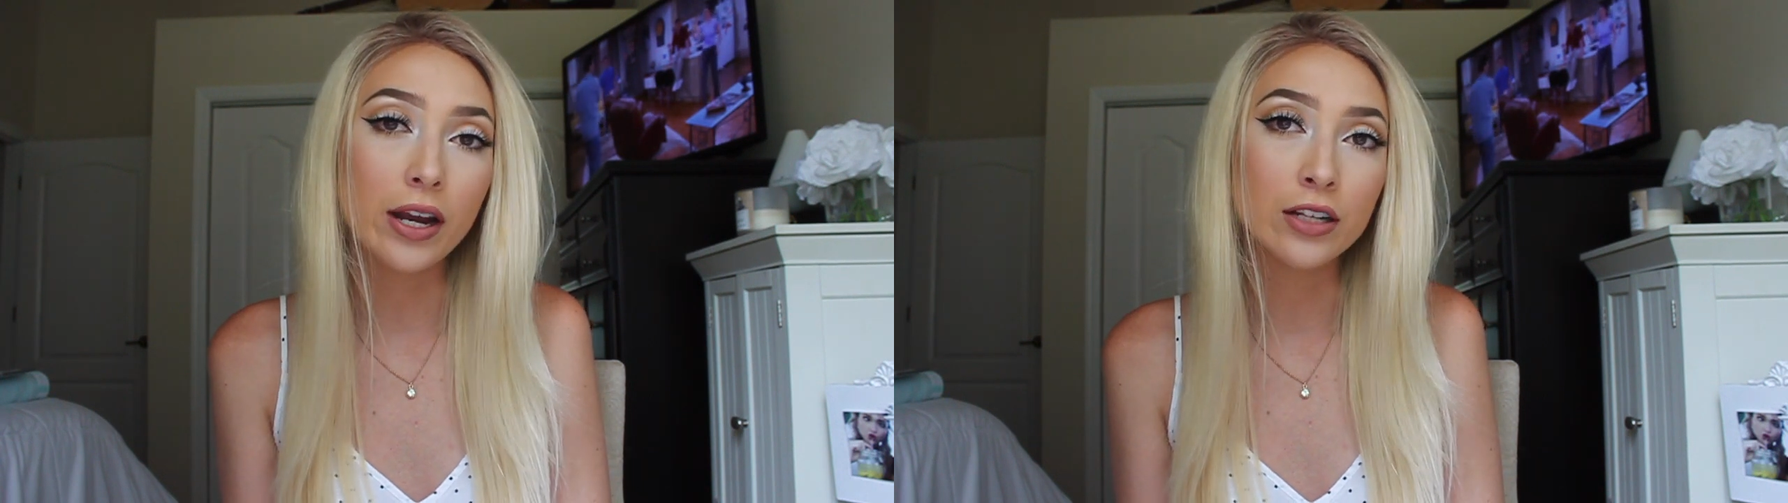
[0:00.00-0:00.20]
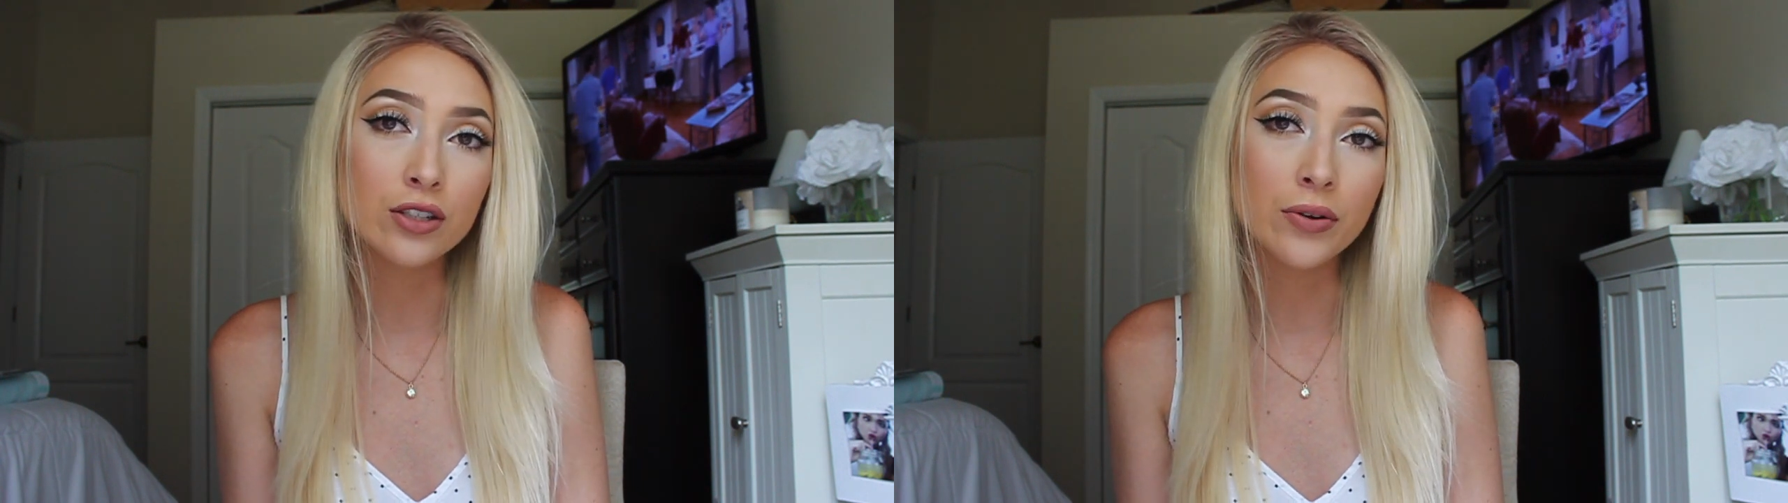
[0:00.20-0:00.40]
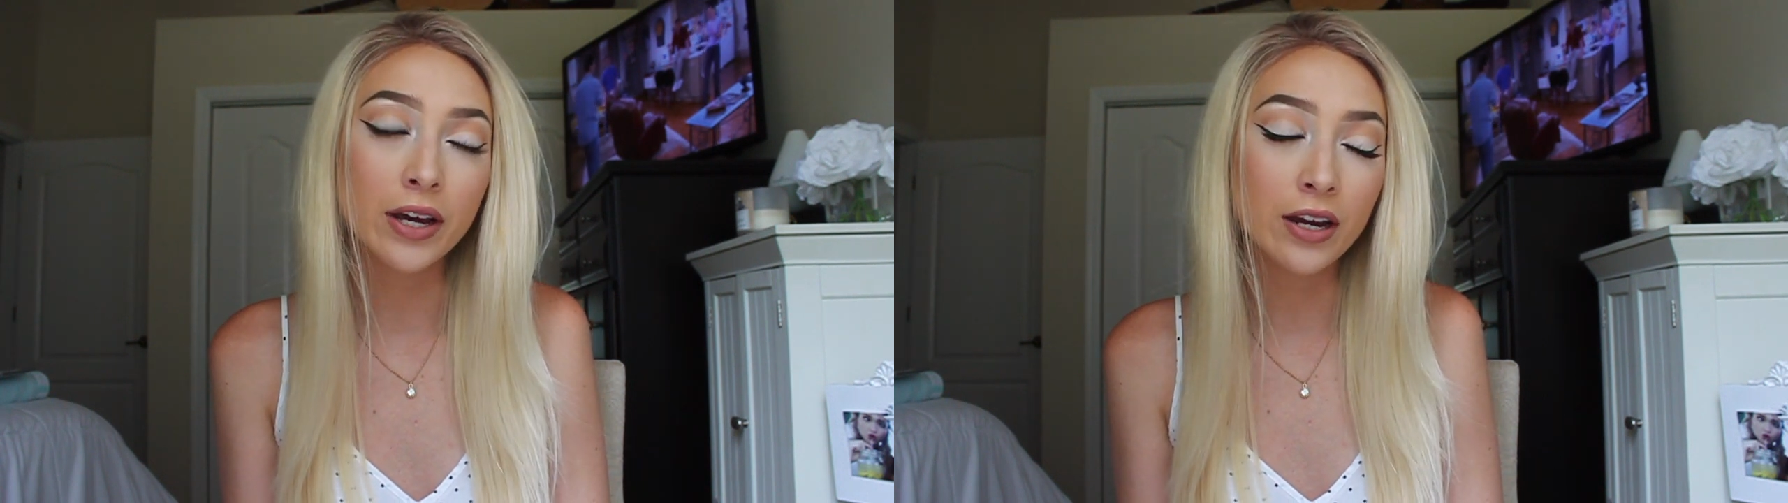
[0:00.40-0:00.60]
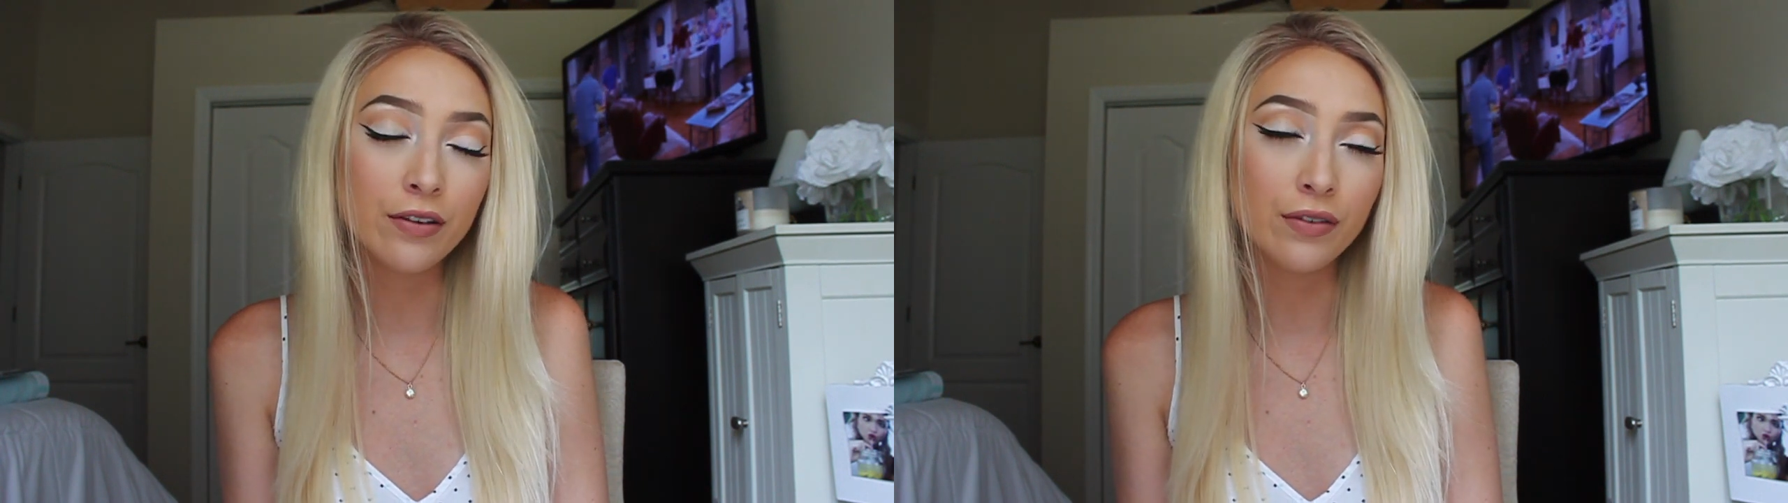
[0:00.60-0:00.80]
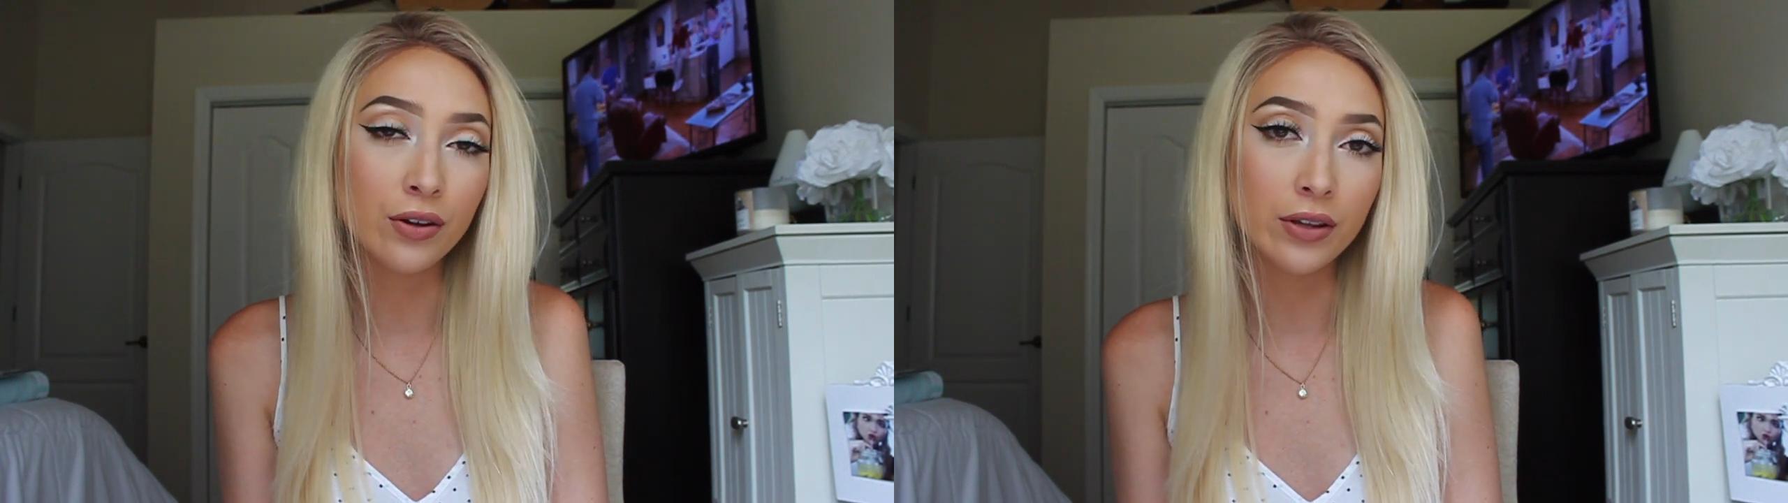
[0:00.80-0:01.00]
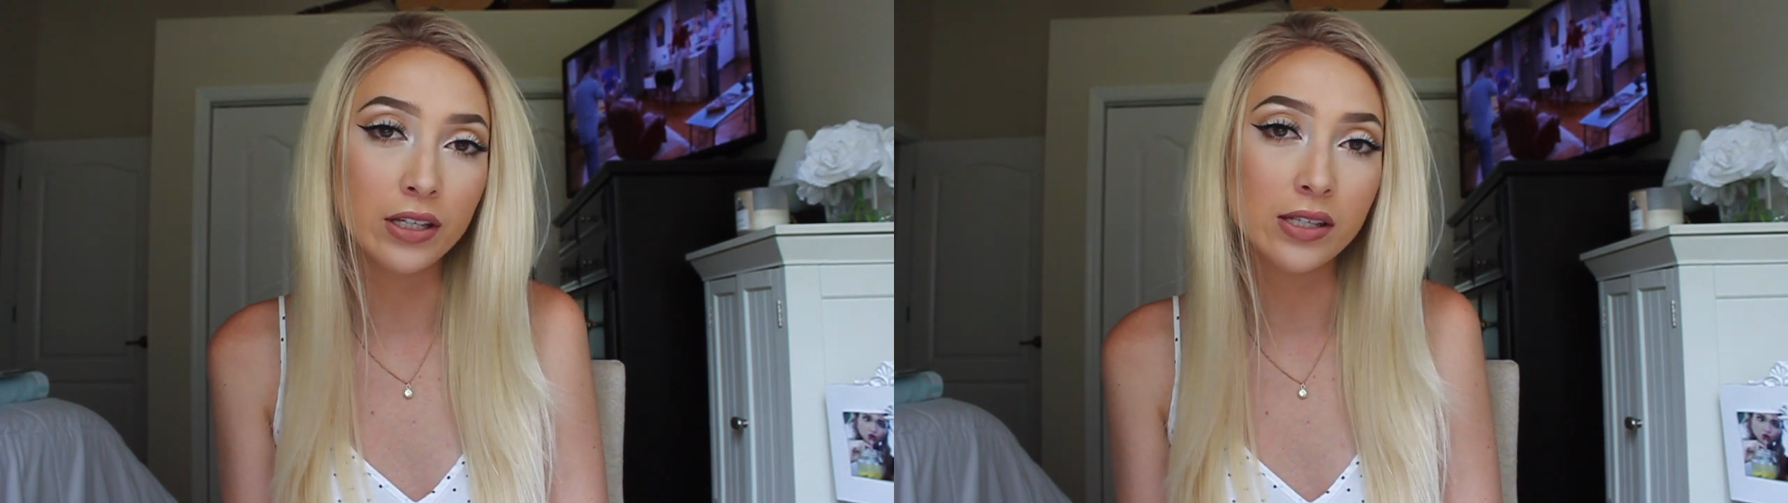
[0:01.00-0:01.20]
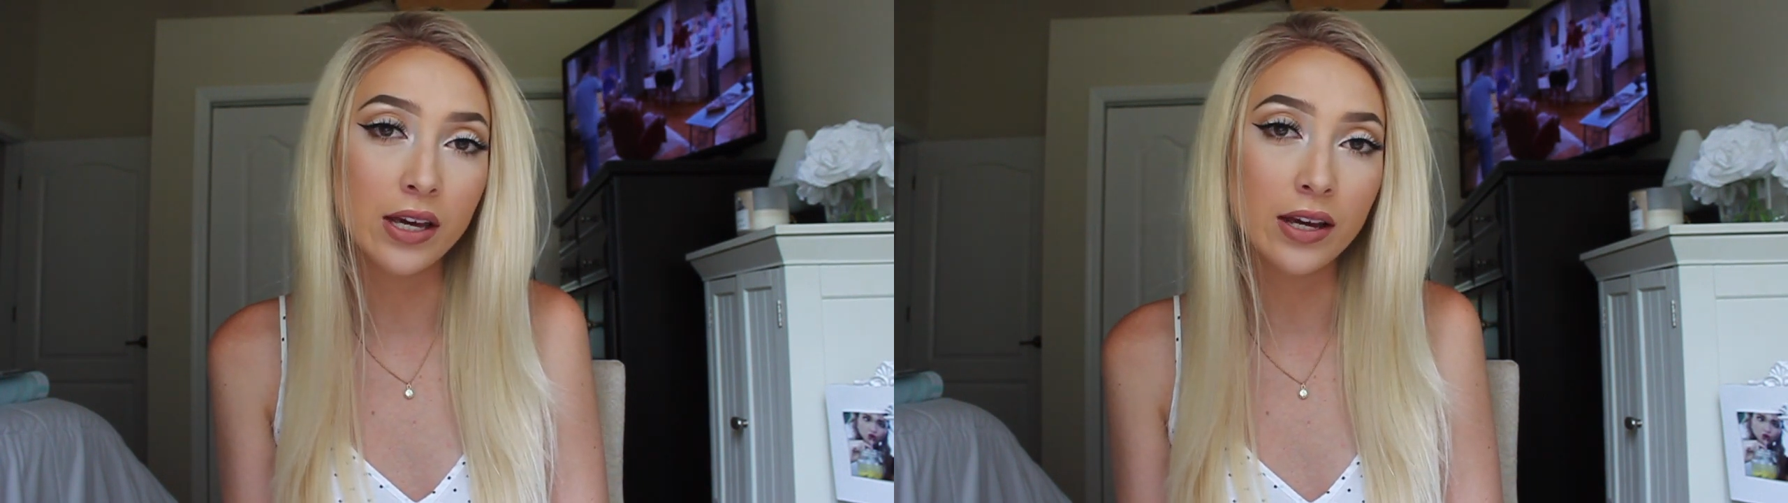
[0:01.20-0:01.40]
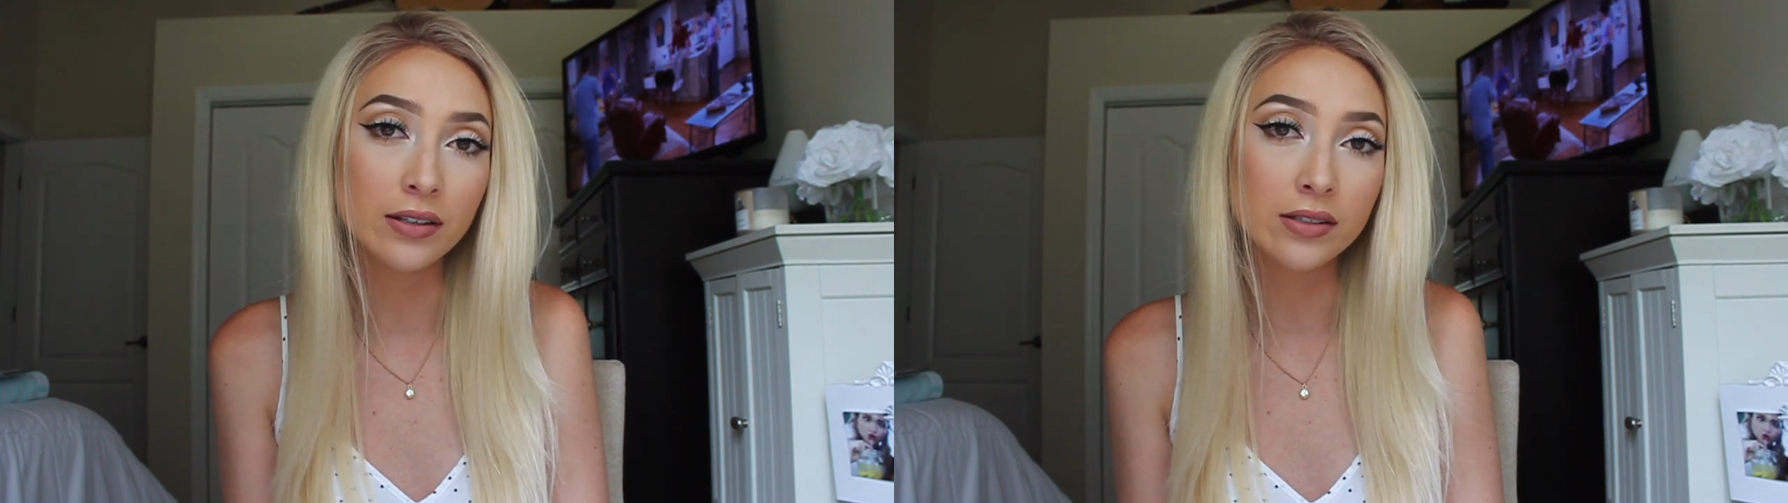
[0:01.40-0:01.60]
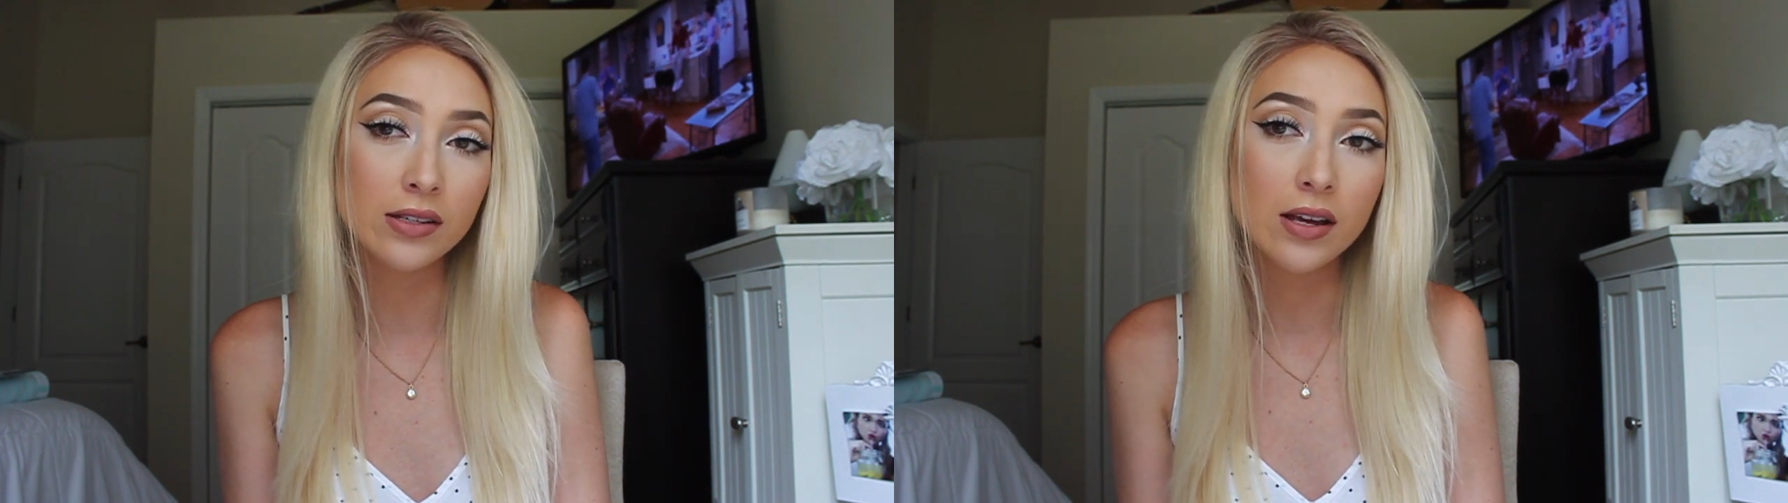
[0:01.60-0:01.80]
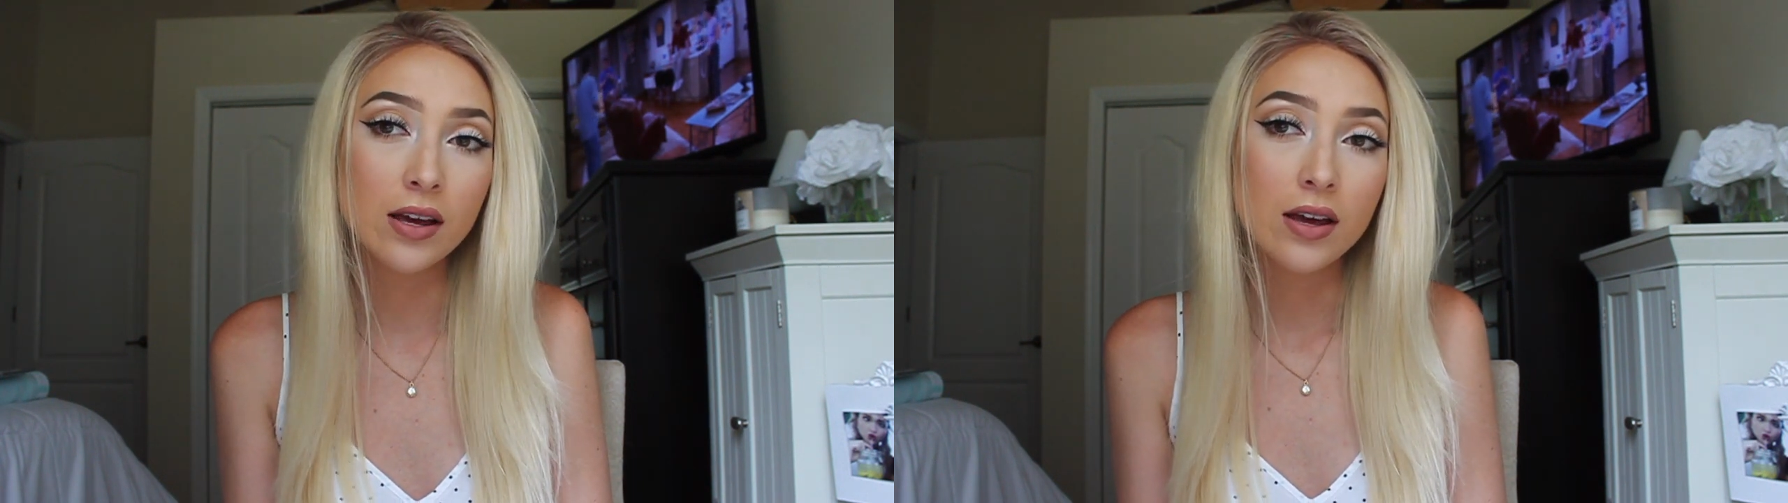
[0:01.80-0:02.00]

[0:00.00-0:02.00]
and it's okay to feel these things.